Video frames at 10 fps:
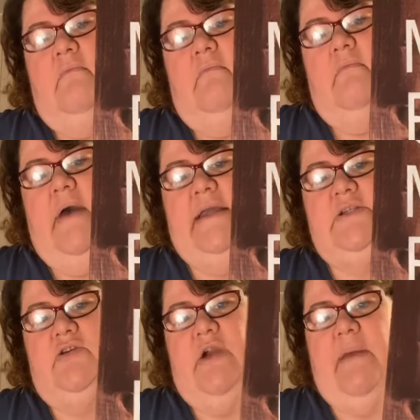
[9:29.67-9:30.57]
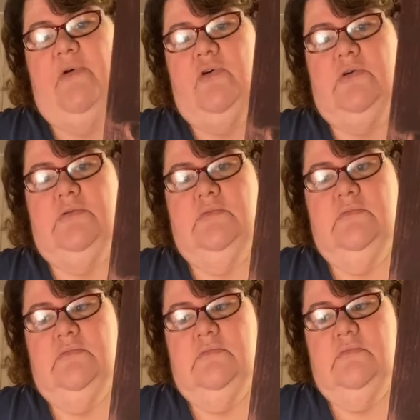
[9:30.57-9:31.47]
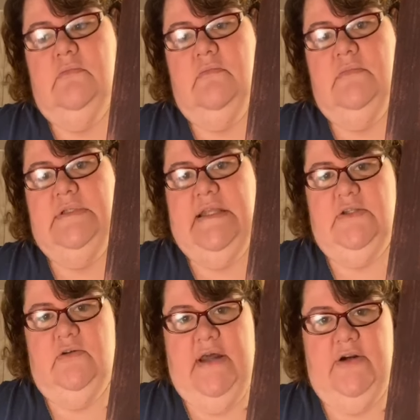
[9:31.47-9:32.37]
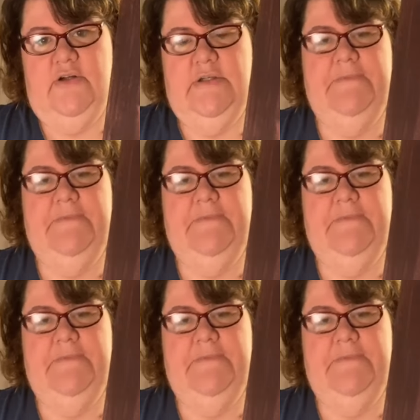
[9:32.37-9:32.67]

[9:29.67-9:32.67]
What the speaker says: my Scrabble stencil letters.